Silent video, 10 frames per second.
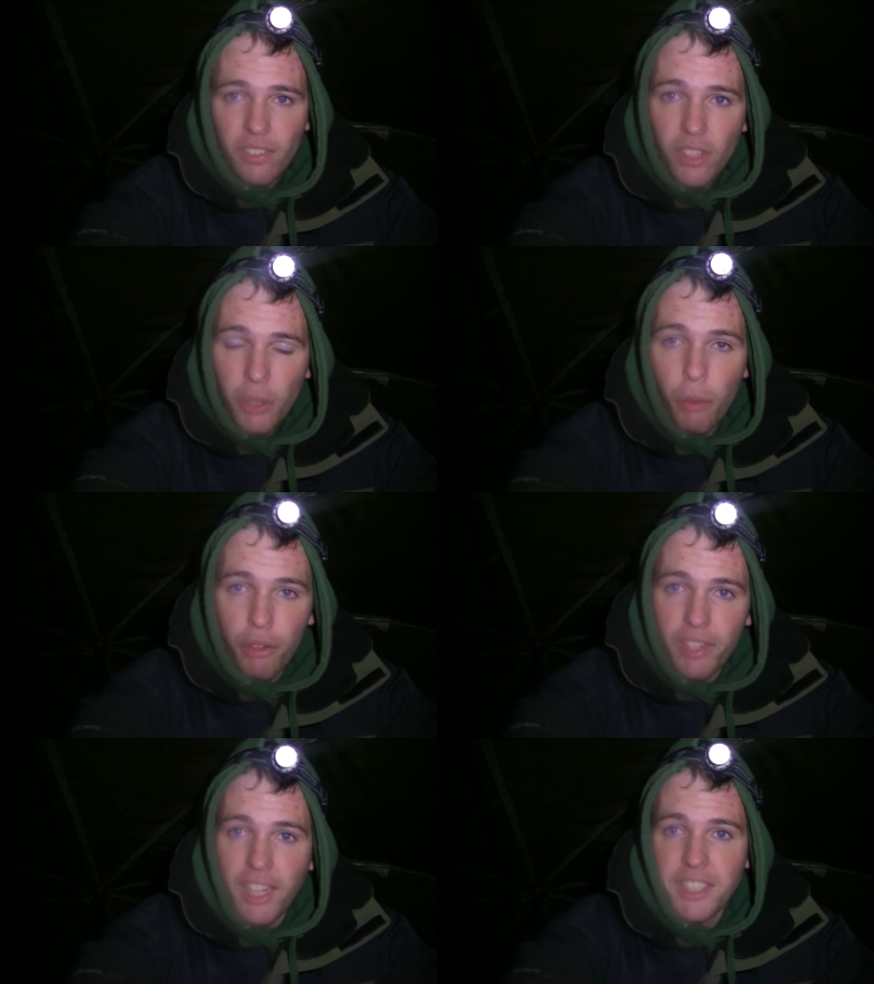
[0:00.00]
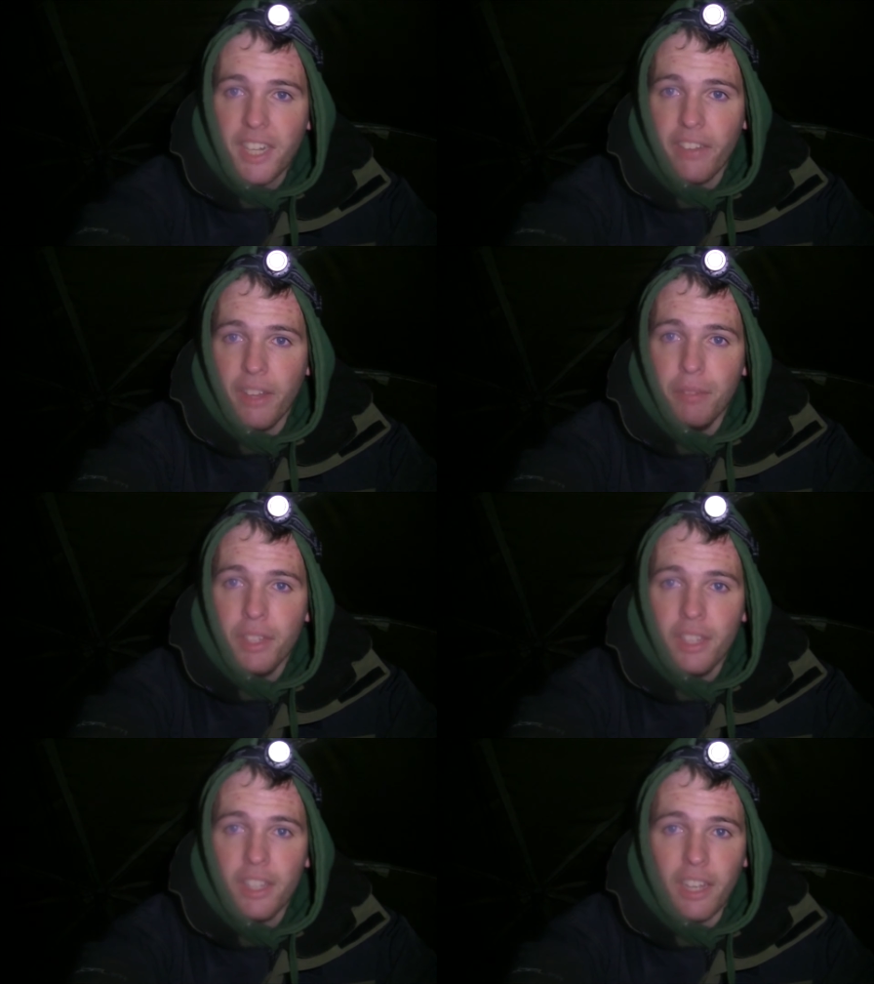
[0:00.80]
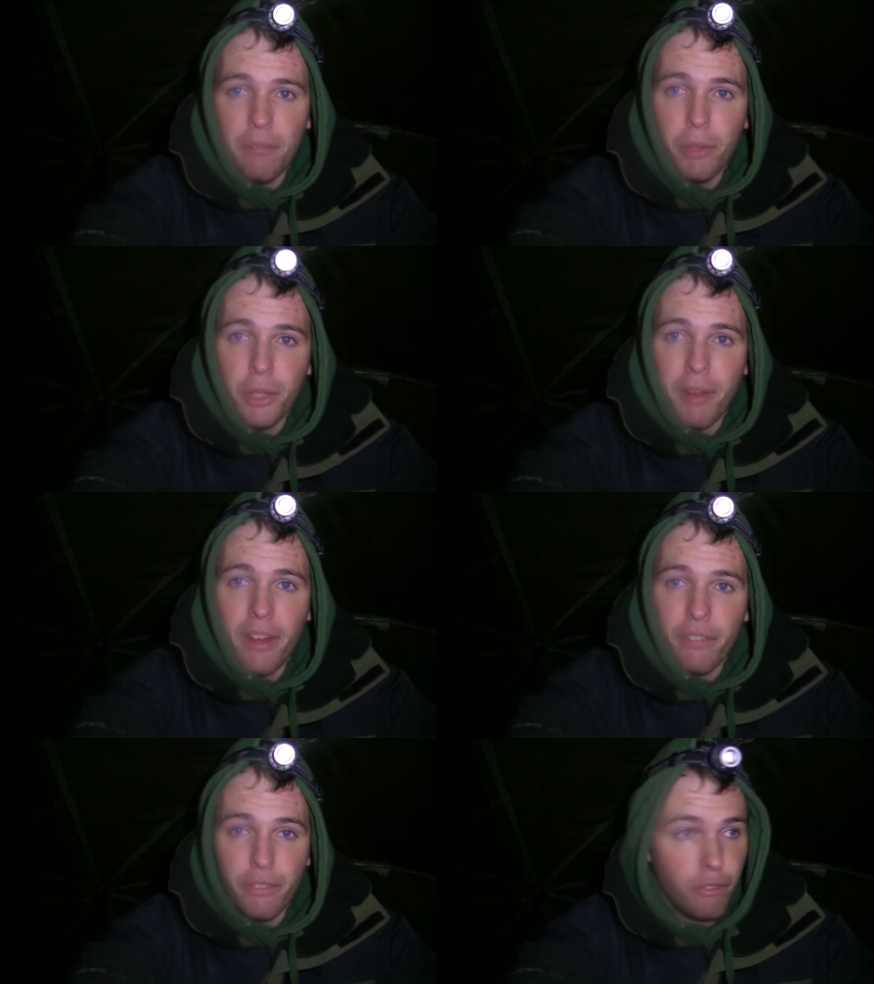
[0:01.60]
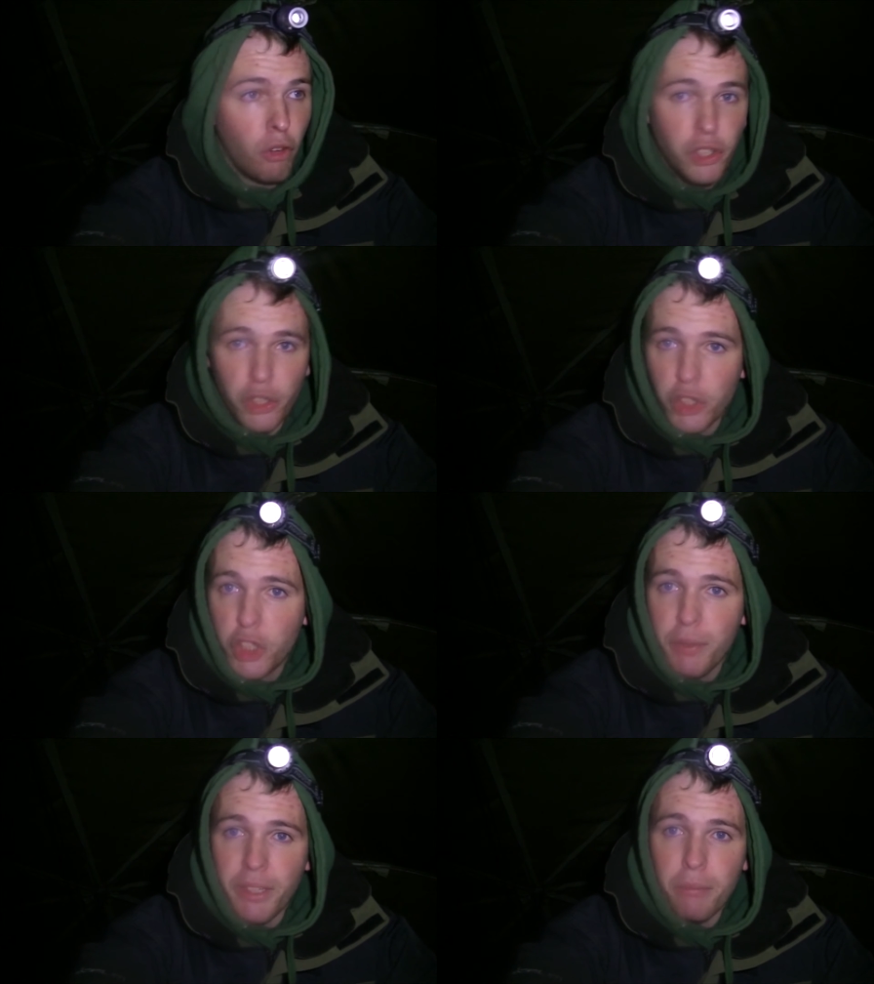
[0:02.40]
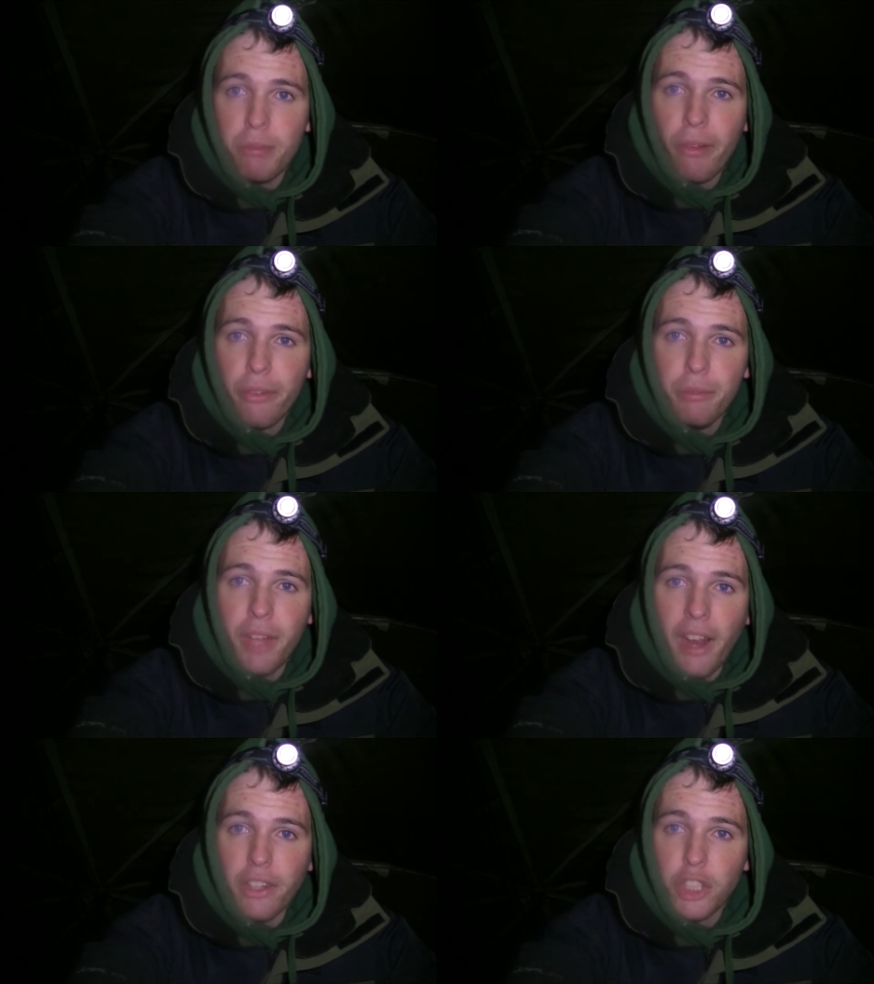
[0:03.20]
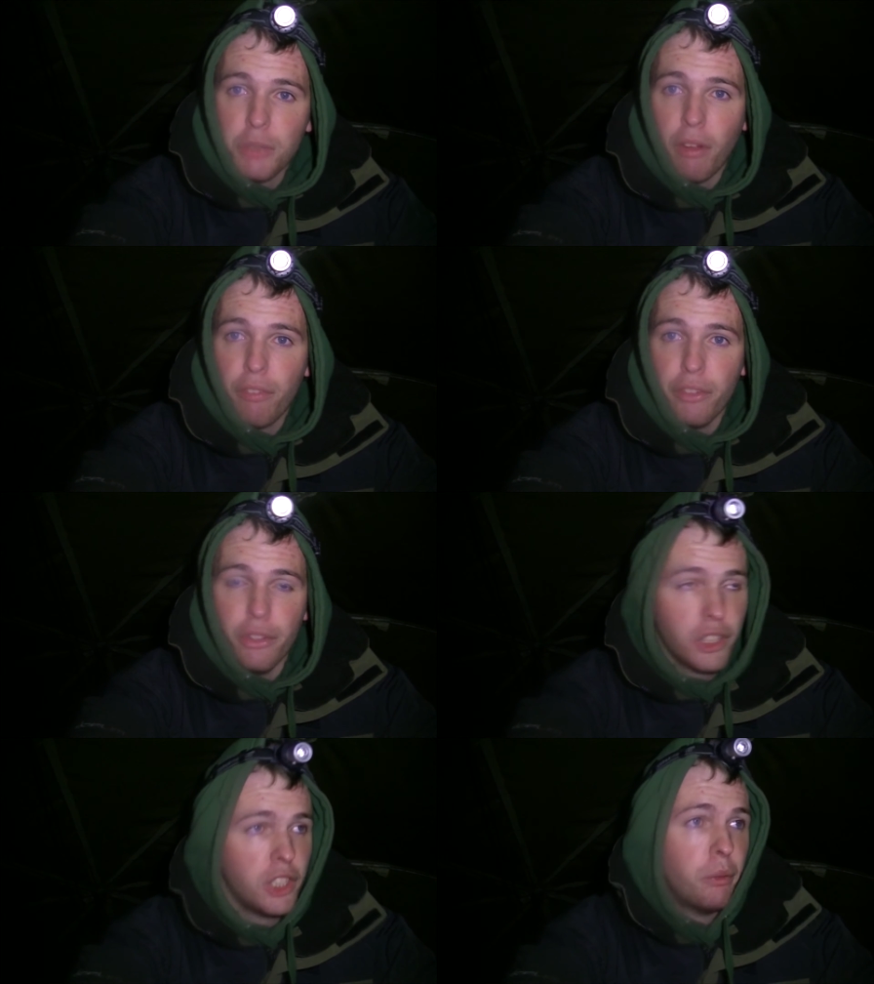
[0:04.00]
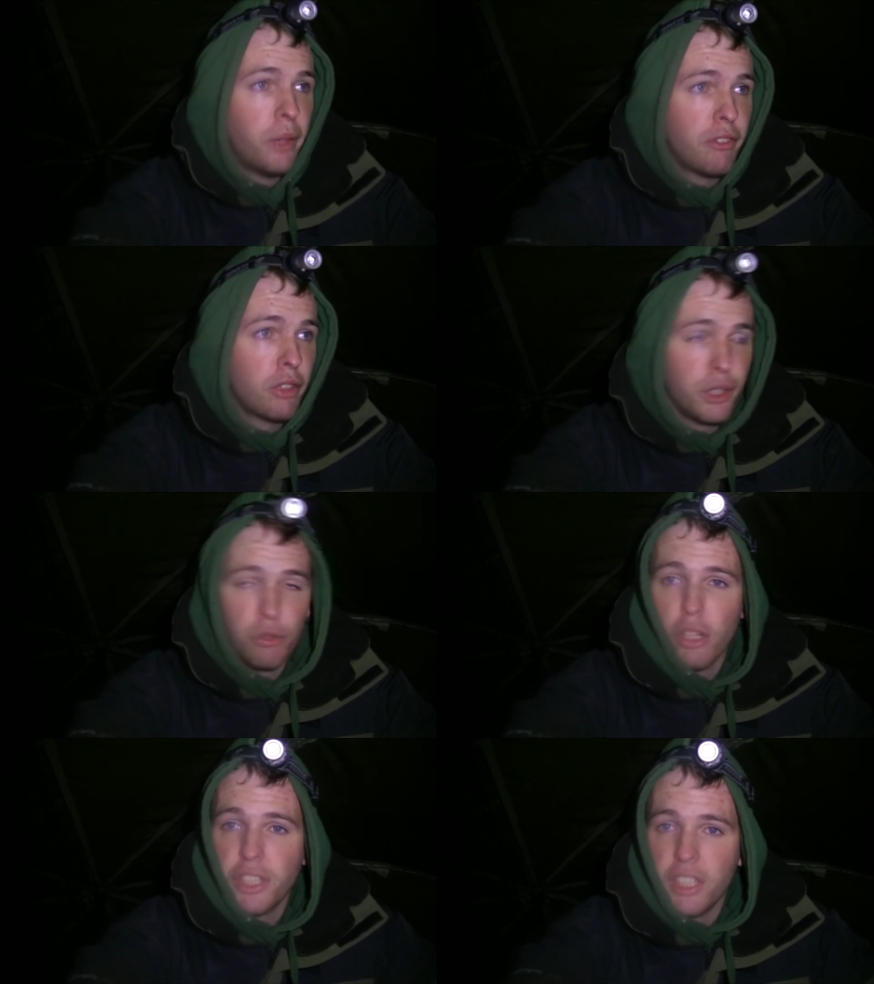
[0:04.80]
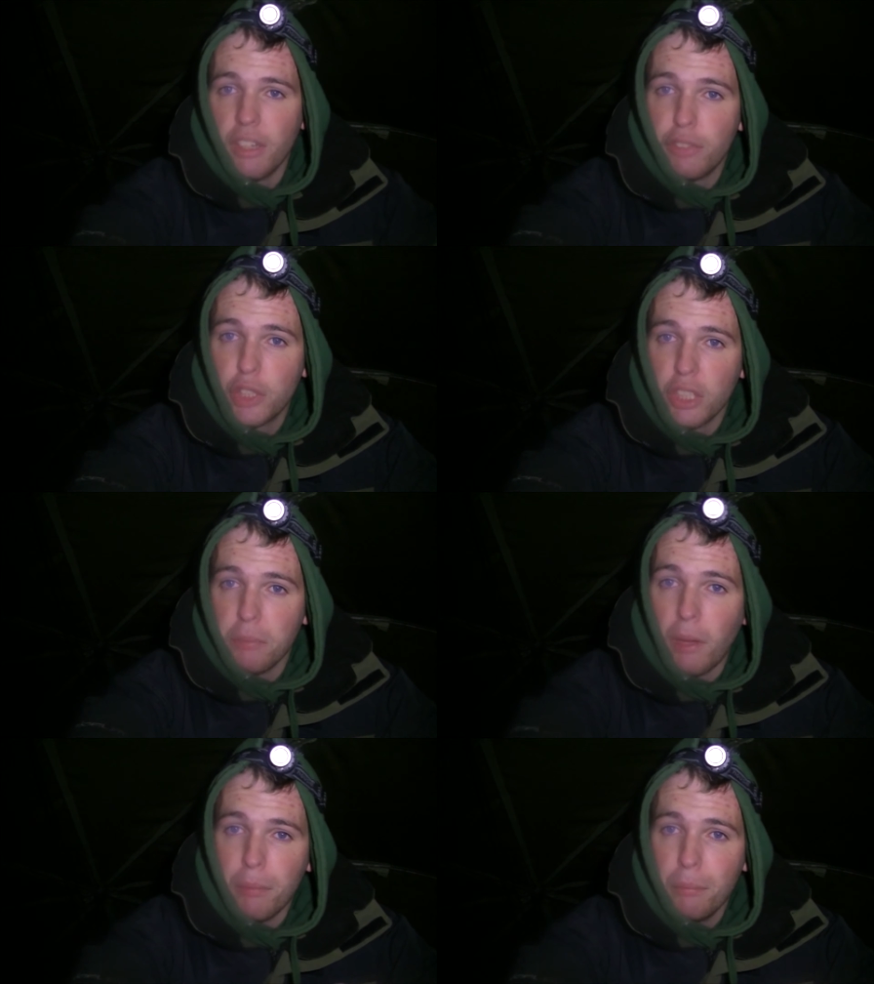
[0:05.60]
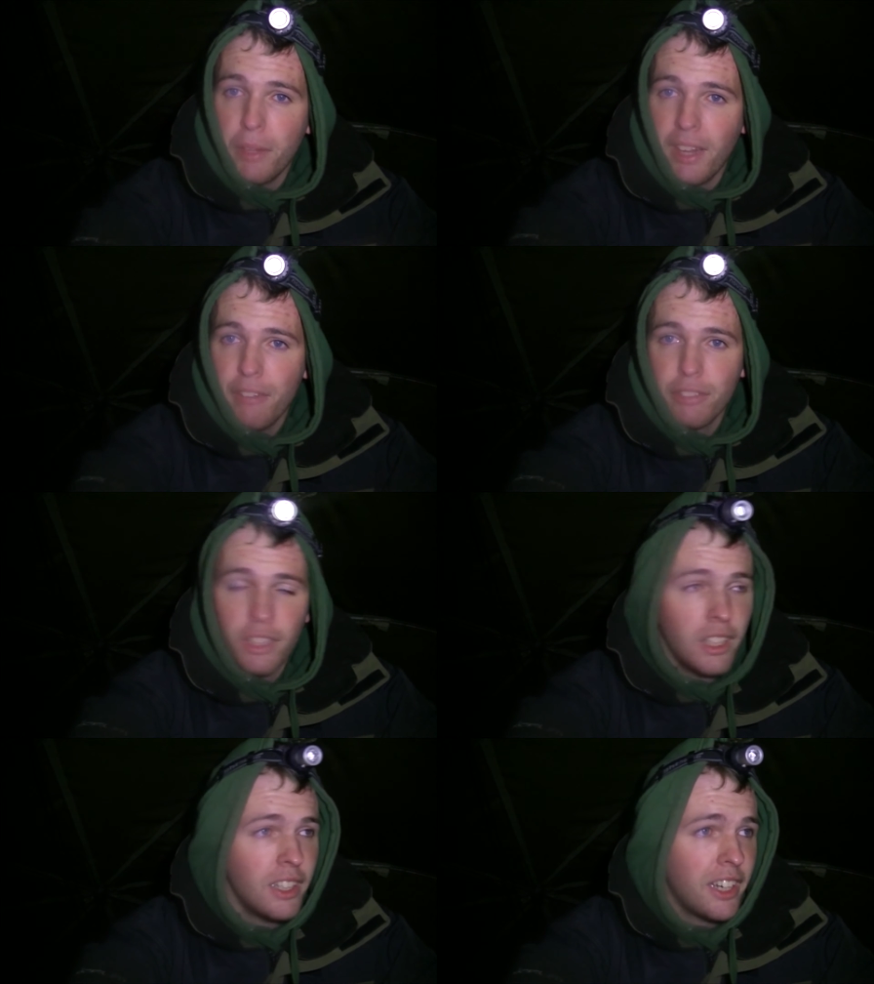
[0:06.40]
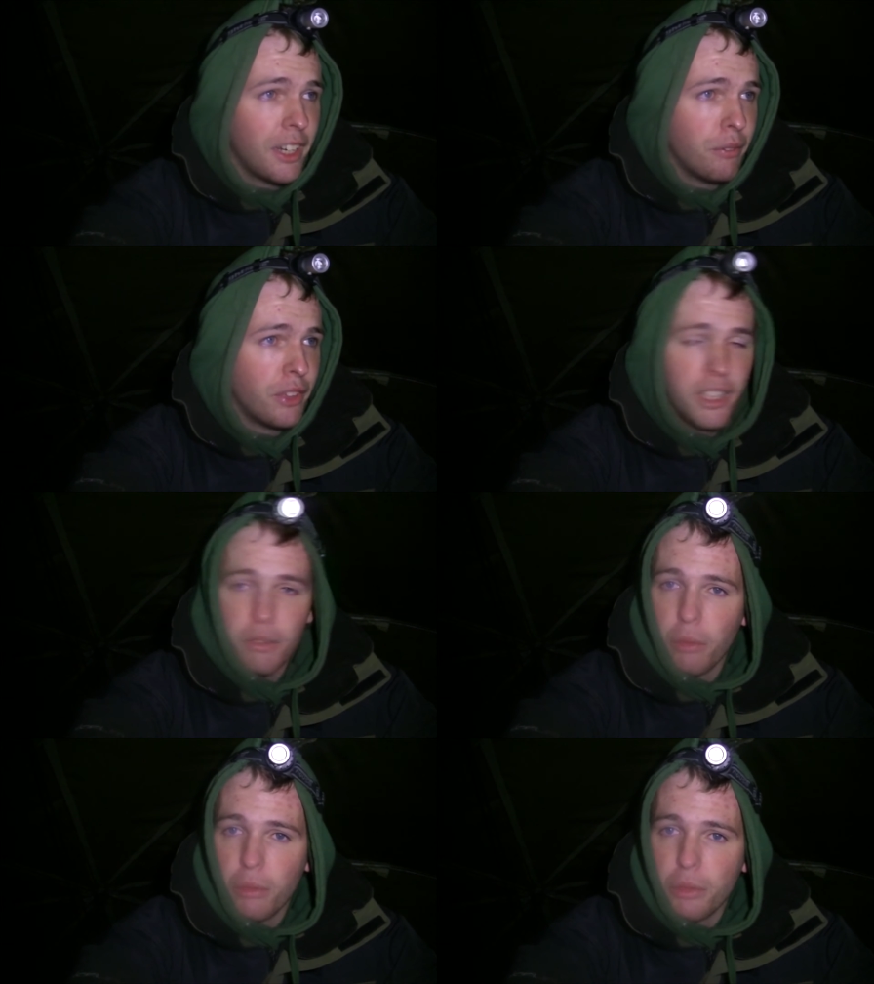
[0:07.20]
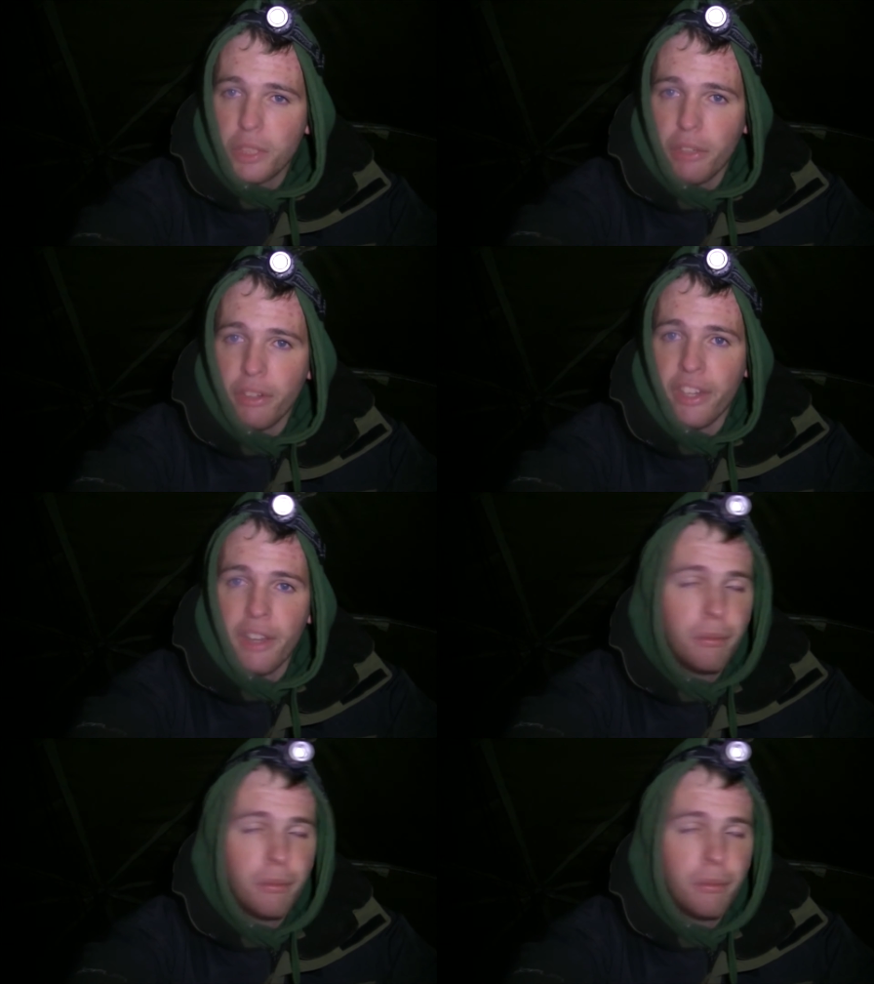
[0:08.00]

when I've cast out them and put them out, the roach just come in and broke them down and took them off the hook. So whenever I got the rods in, I've just got the pop-up bit left, and I'm thinking what's going on here.